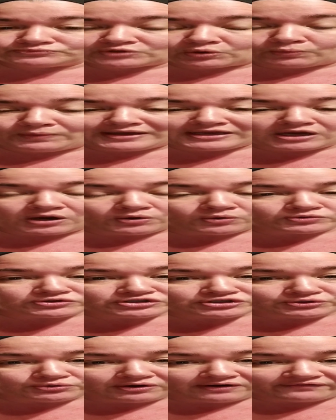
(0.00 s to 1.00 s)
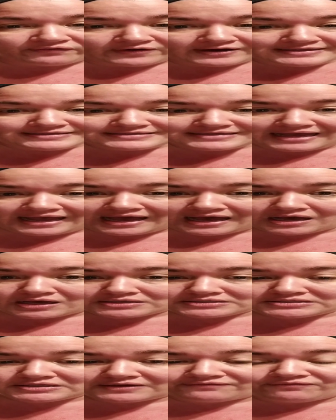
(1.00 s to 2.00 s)
We go to a friend's
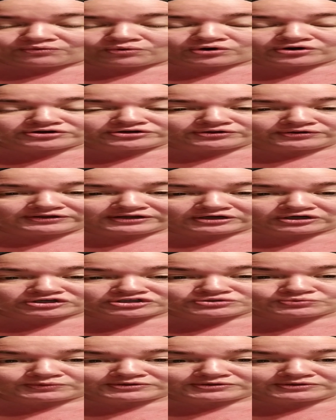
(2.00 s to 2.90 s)
house for New Year's.